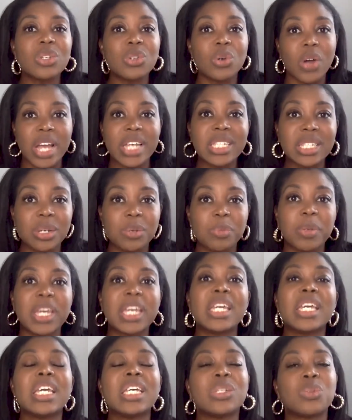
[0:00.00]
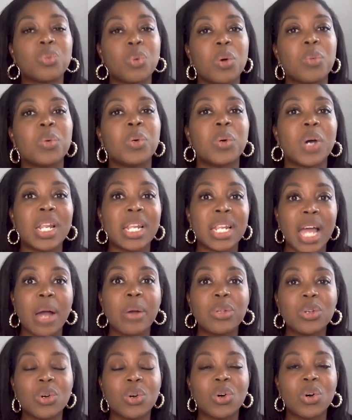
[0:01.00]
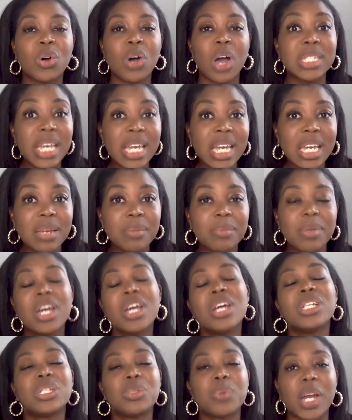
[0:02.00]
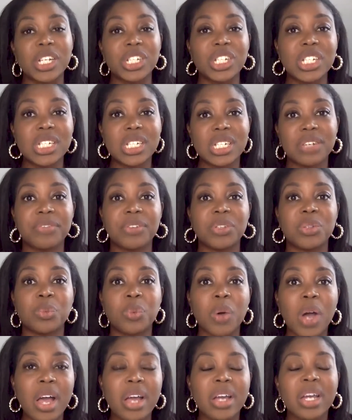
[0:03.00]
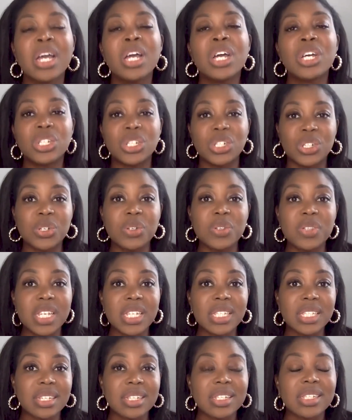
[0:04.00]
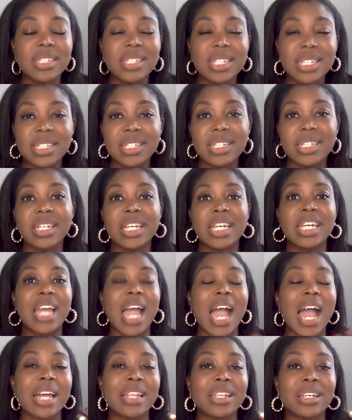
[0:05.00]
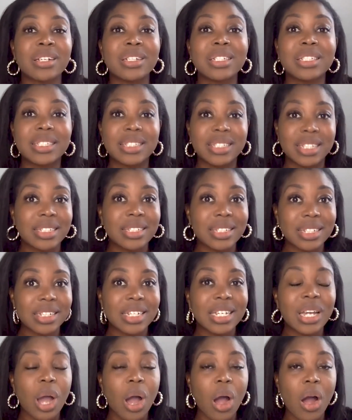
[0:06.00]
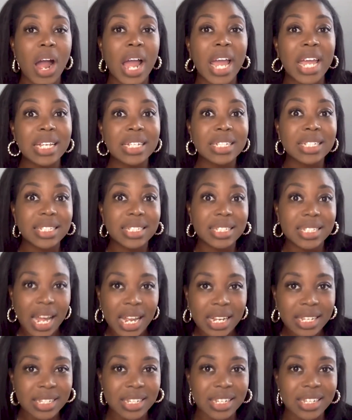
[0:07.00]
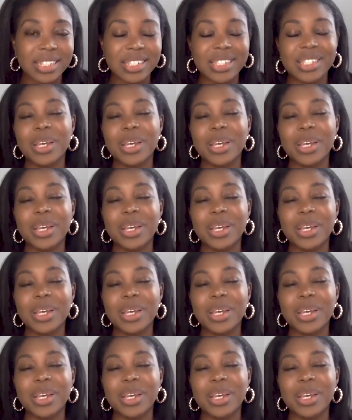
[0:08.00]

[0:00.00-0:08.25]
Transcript: Your SOP is what will allow your team to actually deliver the work, to do things consistently at the consistently high standards.